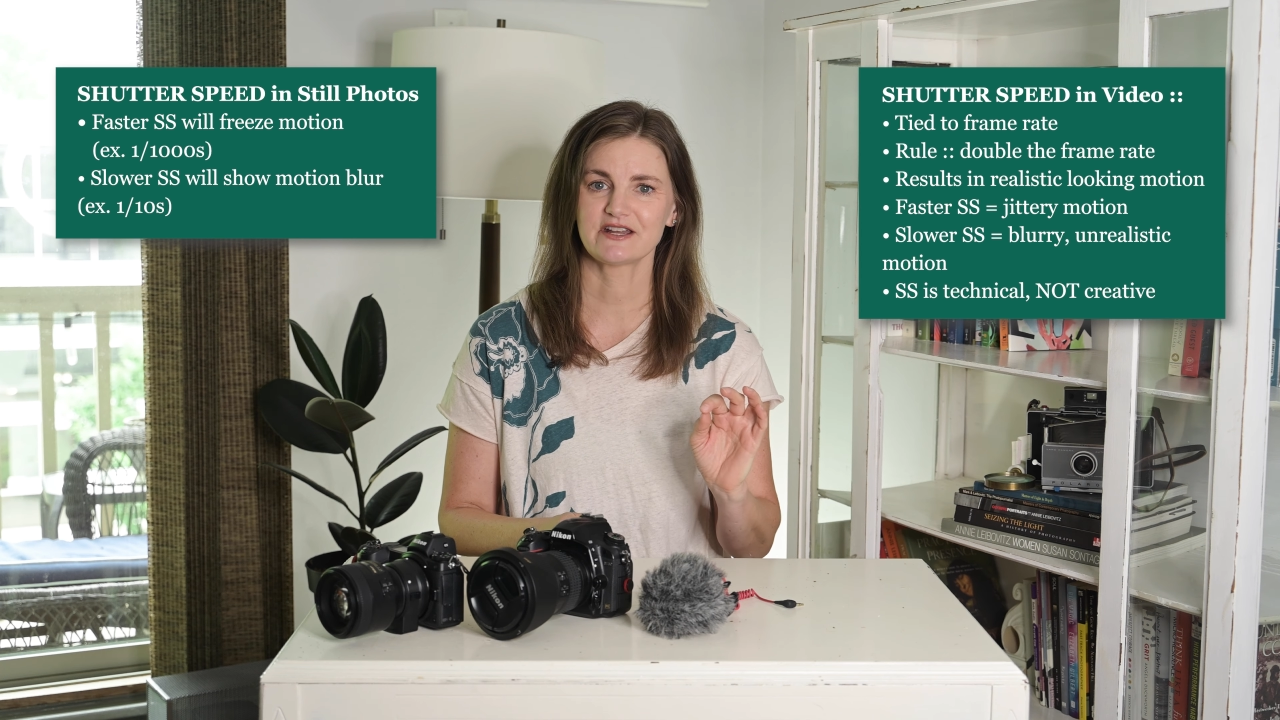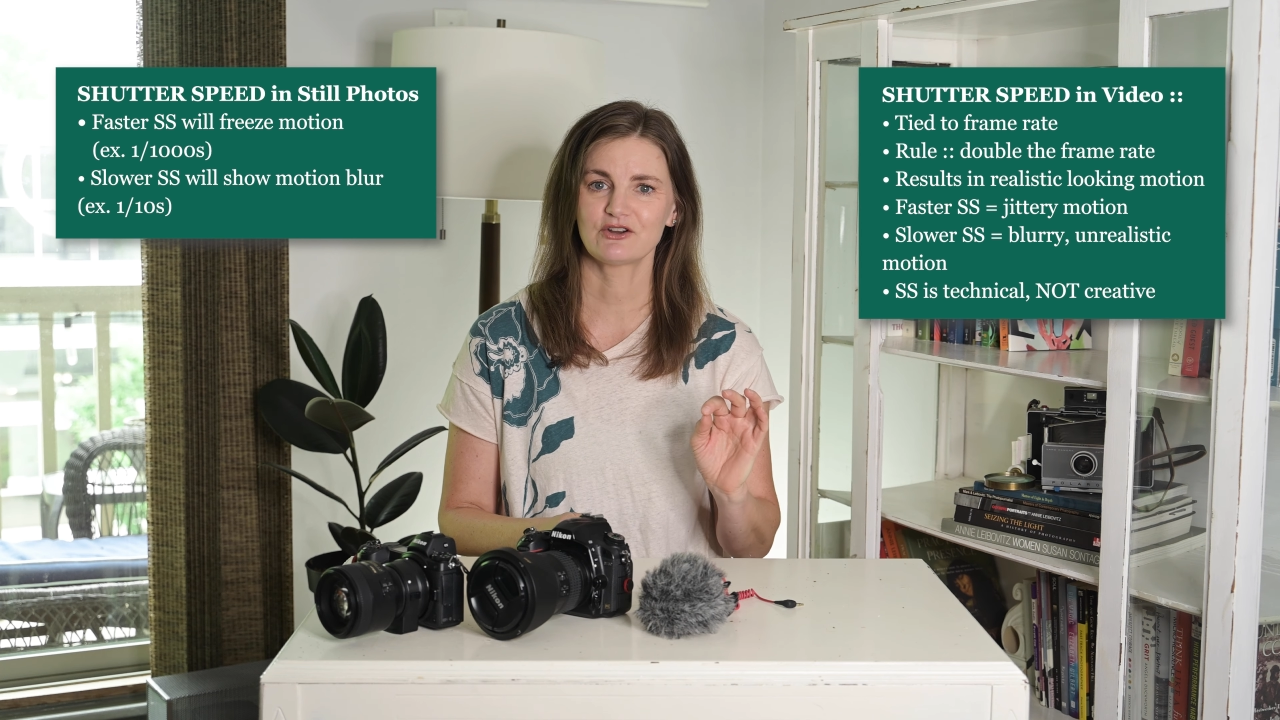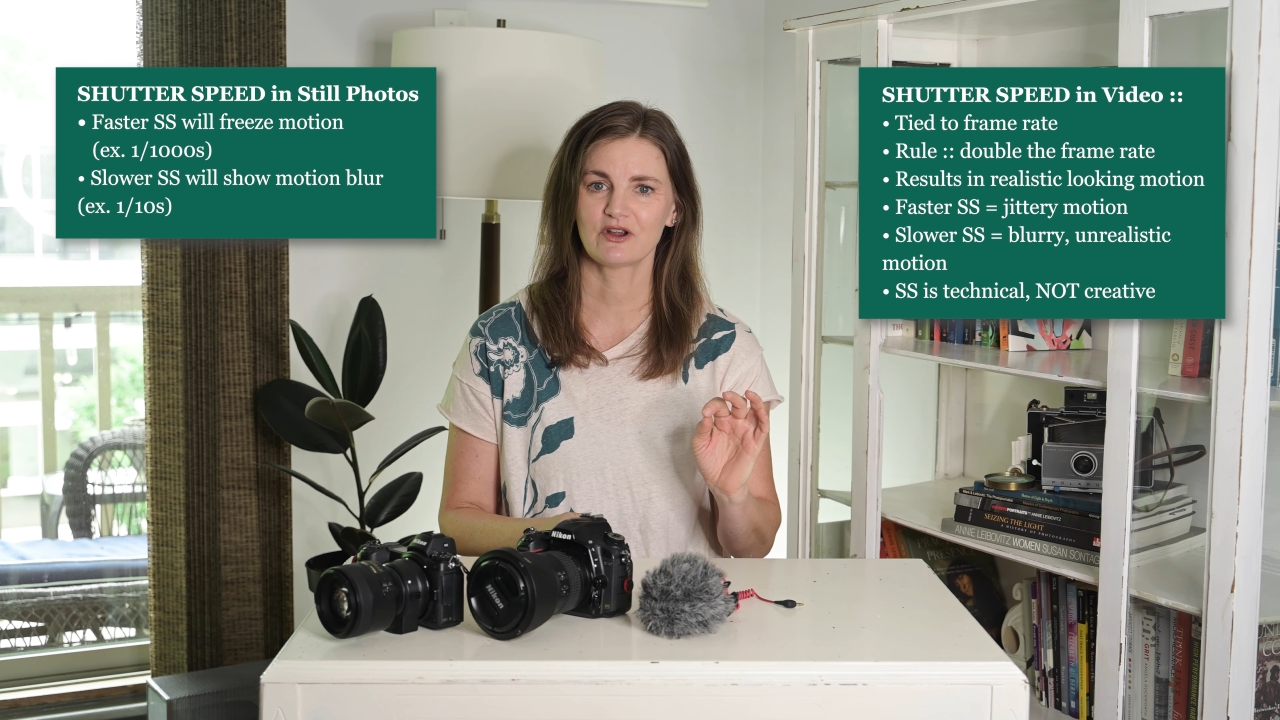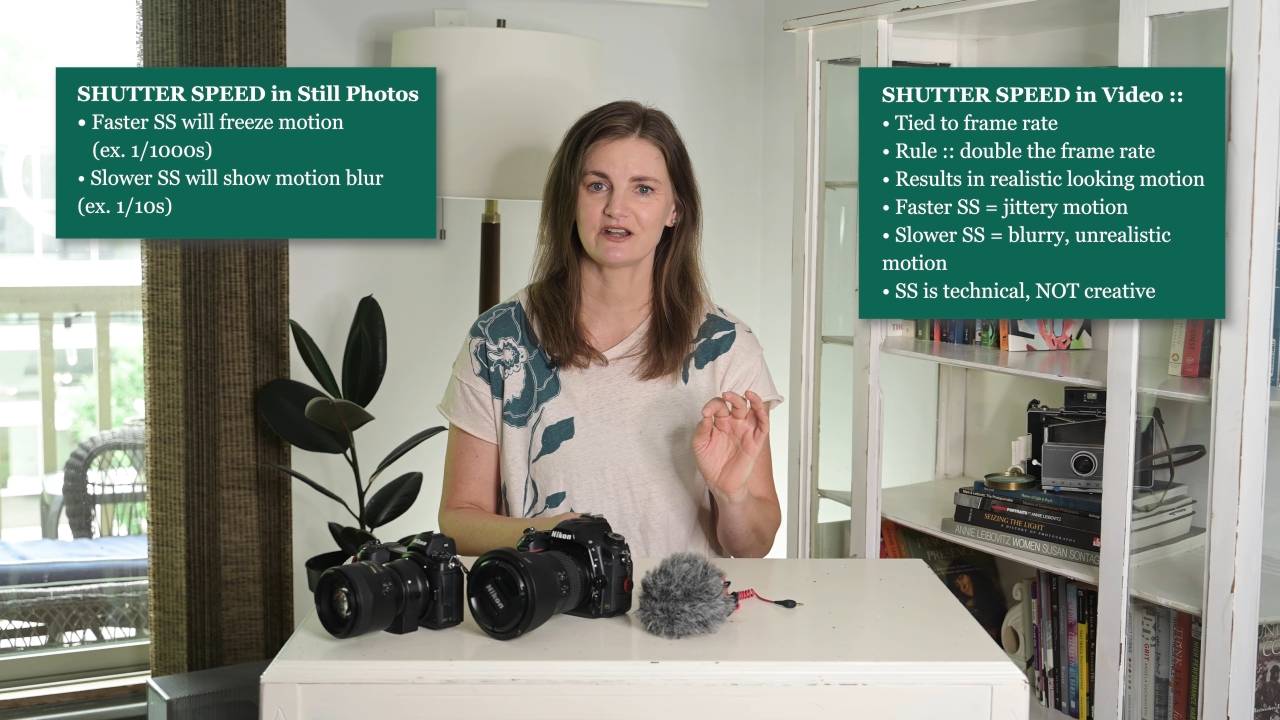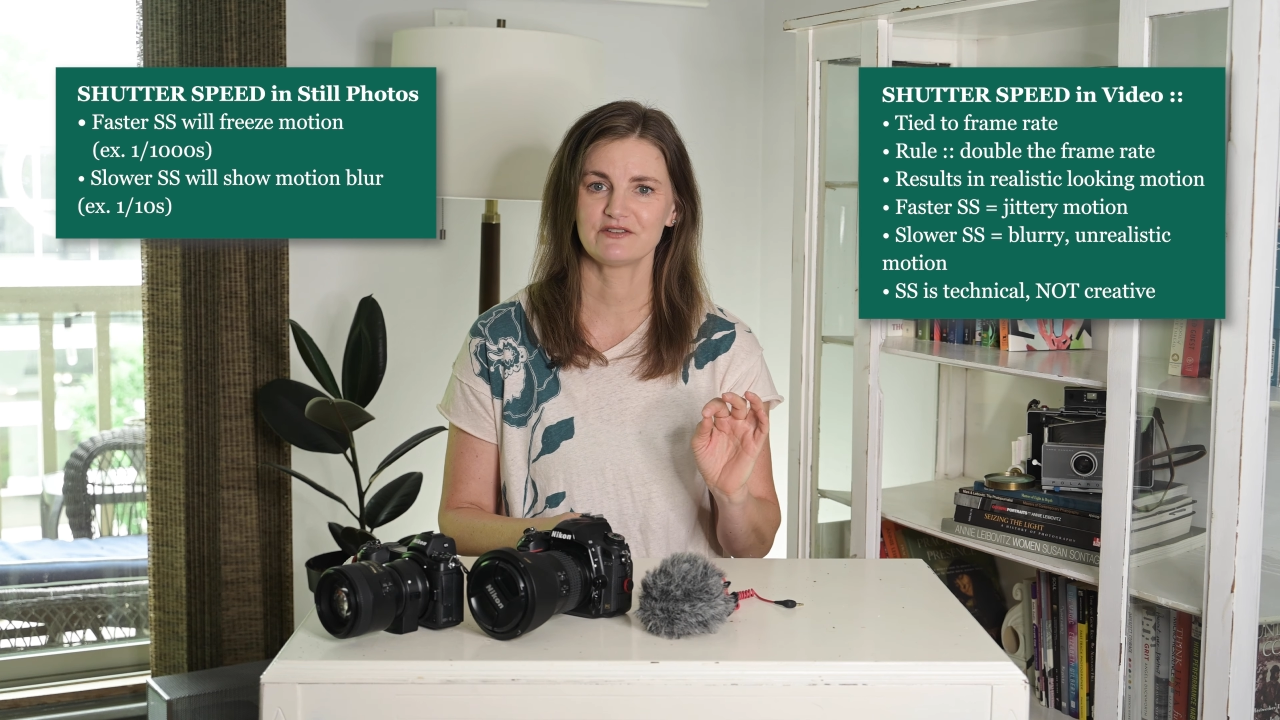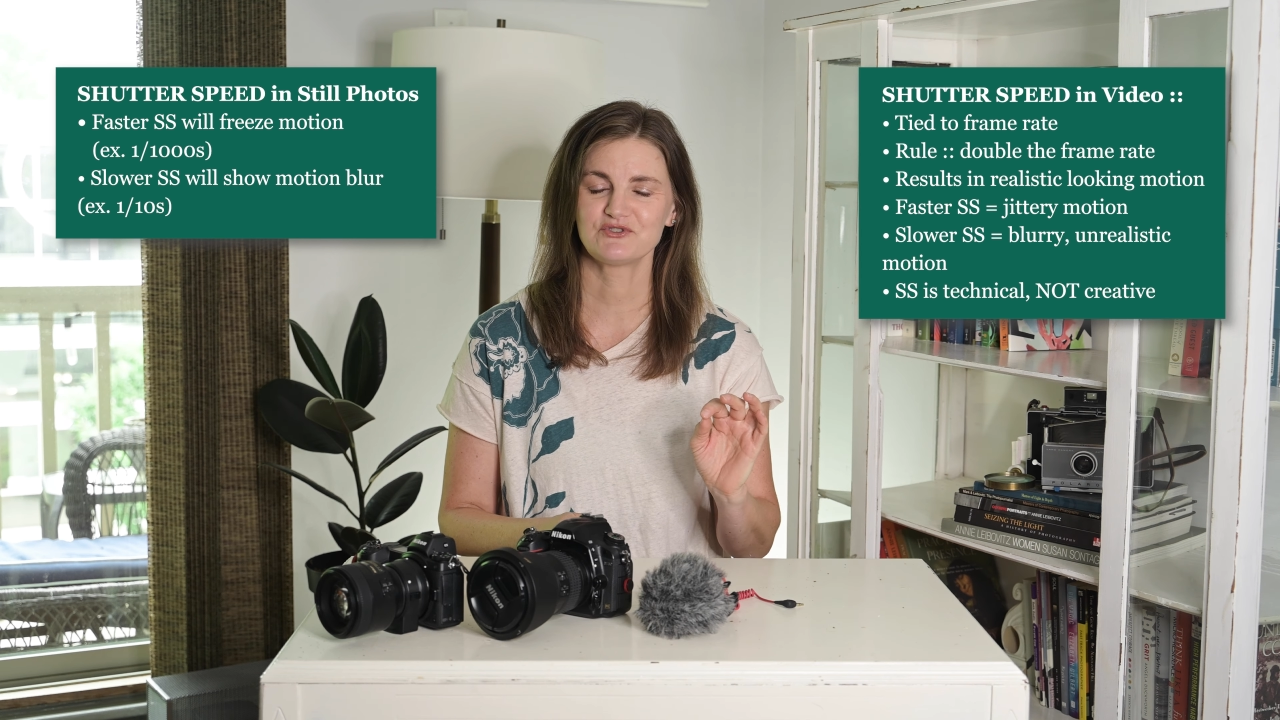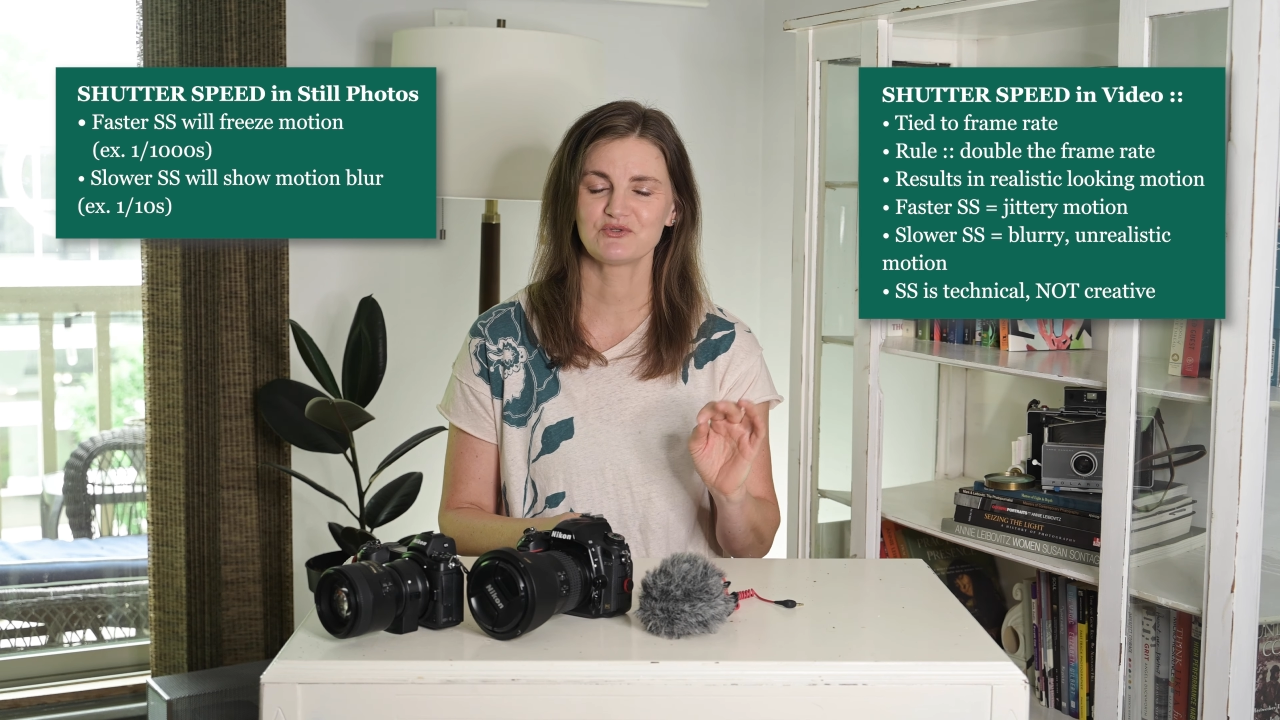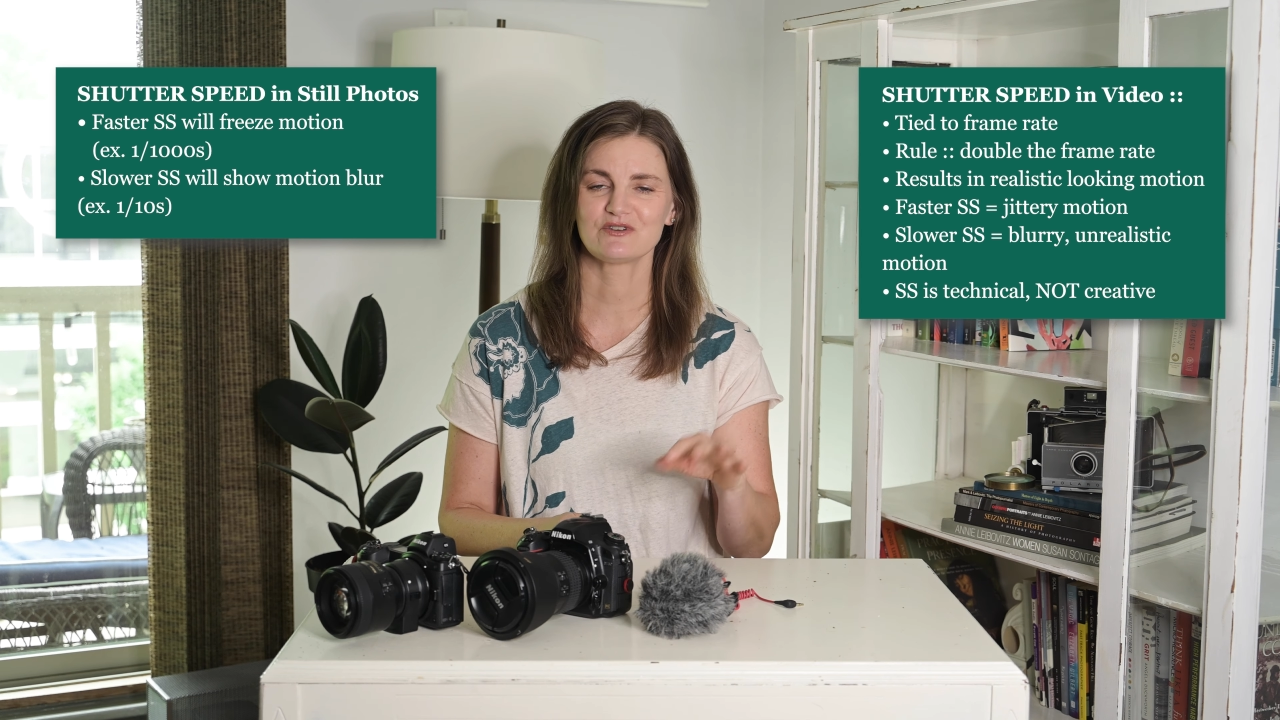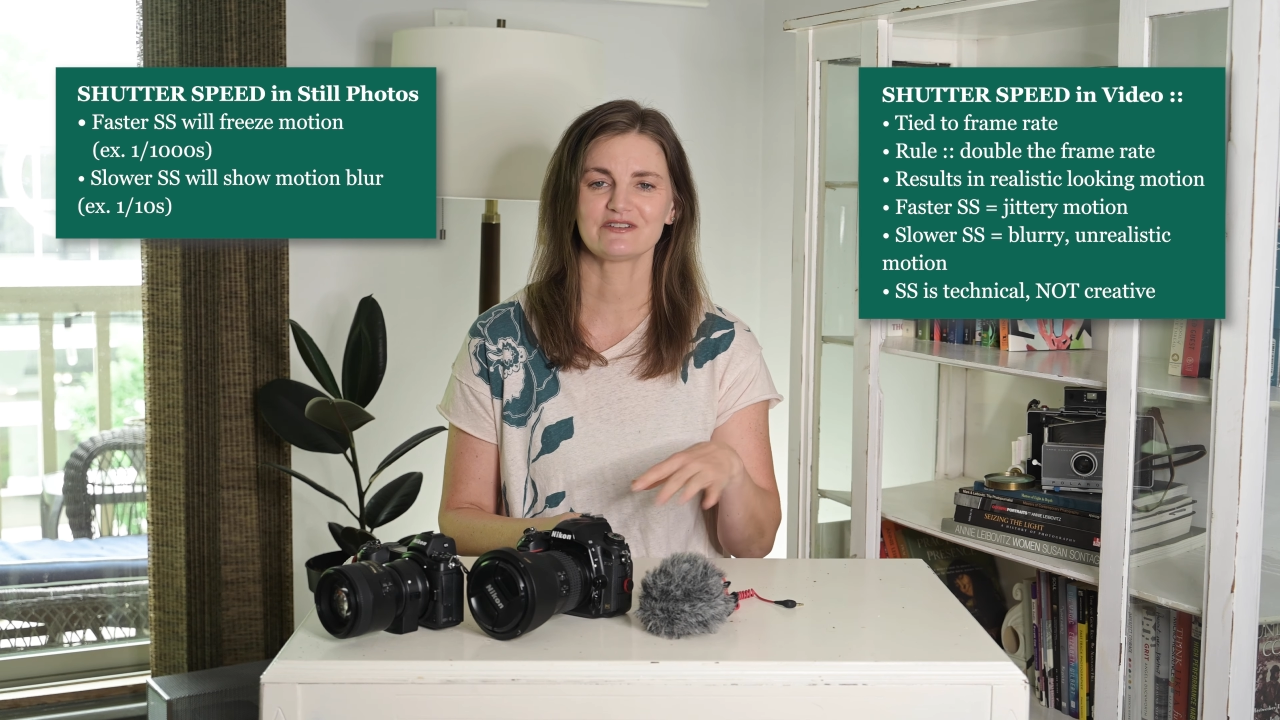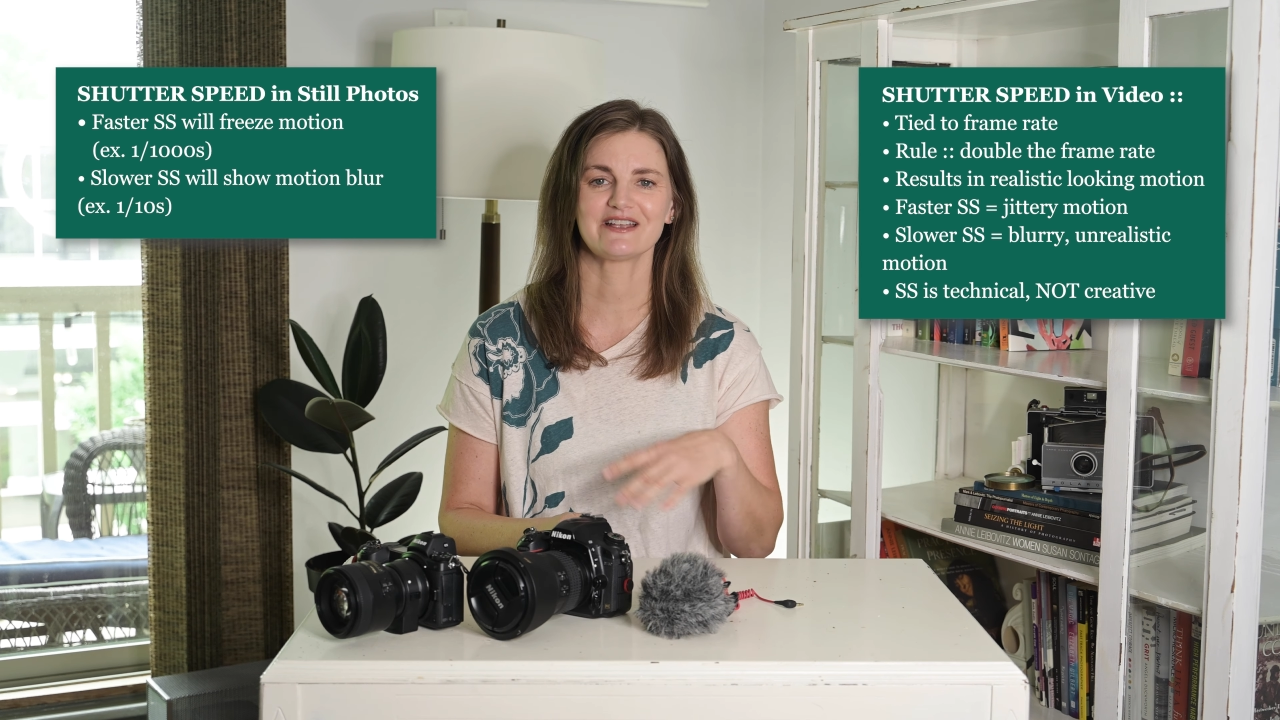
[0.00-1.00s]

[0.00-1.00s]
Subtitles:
creative tool,